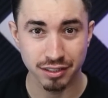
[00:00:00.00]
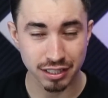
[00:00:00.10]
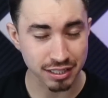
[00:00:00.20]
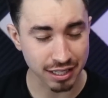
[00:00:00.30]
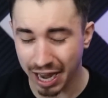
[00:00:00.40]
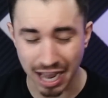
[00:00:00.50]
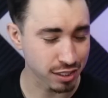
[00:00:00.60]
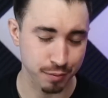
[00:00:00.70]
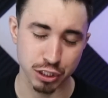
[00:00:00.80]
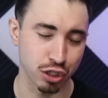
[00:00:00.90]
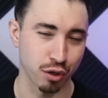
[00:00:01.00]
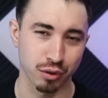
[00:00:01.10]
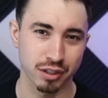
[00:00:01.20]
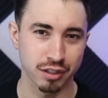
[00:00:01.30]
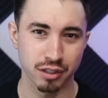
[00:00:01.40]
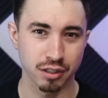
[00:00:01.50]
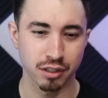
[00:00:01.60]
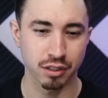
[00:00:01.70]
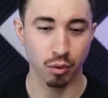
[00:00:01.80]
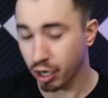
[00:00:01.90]
It has to be a joke.
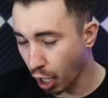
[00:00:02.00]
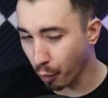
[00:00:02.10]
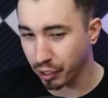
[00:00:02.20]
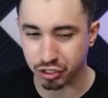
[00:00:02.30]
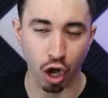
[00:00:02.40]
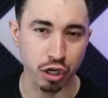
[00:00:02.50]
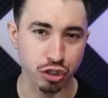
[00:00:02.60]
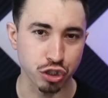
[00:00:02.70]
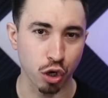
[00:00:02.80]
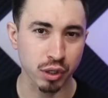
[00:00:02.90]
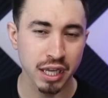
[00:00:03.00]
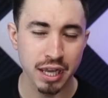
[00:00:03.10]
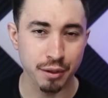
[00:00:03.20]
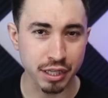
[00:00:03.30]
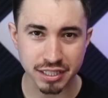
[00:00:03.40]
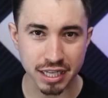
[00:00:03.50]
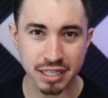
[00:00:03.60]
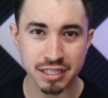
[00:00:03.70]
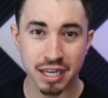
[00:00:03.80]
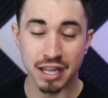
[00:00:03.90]
Well, no, it's not a joke. This
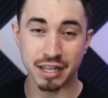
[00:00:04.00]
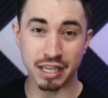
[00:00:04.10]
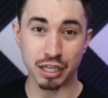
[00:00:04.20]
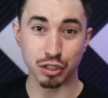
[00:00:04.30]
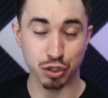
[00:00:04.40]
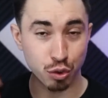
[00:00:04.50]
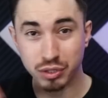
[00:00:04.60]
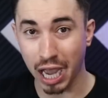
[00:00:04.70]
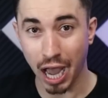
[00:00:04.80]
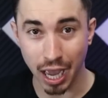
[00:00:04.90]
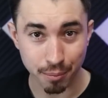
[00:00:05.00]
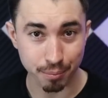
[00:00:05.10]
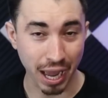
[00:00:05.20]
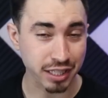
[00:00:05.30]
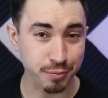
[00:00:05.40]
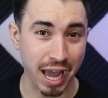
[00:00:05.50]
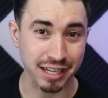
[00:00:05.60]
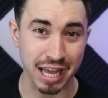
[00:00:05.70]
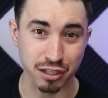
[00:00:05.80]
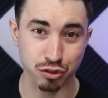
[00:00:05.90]
is the two-time
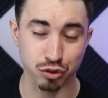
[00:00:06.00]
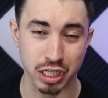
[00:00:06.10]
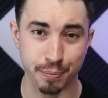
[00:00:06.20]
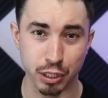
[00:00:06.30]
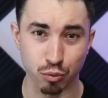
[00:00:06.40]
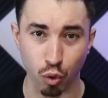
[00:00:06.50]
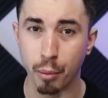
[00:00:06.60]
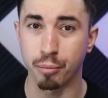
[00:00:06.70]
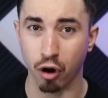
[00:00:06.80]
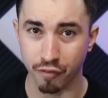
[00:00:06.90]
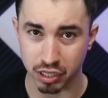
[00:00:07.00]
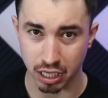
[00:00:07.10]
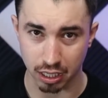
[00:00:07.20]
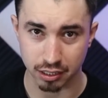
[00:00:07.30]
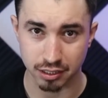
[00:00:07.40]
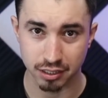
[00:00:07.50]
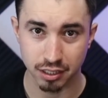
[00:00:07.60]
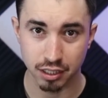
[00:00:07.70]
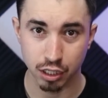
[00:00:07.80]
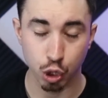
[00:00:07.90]
back-to-back national champion, Roman Bravo Young,
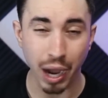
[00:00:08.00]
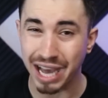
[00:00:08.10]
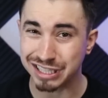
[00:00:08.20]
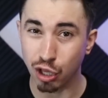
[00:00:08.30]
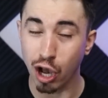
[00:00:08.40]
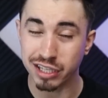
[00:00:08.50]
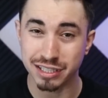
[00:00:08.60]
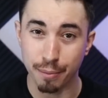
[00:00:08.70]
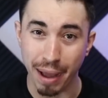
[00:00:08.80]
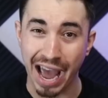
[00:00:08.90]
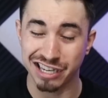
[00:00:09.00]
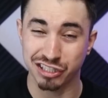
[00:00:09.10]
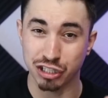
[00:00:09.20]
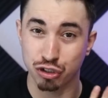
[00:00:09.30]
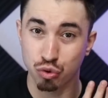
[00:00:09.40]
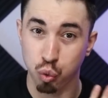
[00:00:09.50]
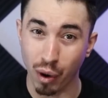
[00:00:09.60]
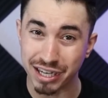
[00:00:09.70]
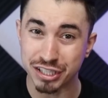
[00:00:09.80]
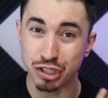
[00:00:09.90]
who hasn't lost a match since
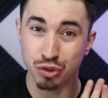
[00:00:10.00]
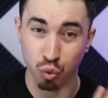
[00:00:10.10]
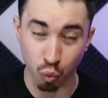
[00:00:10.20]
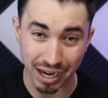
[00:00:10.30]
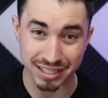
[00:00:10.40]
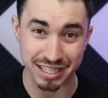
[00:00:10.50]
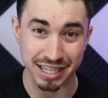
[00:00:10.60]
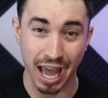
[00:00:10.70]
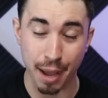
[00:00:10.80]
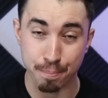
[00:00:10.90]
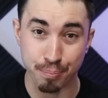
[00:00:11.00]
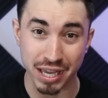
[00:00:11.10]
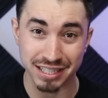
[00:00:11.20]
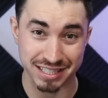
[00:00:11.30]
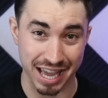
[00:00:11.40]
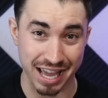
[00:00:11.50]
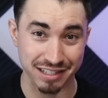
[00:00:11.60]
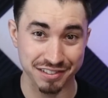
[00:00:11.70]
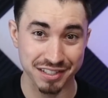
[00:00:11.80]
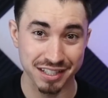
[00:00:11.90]
2020 at Big
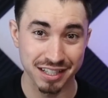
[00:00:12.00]
Tens,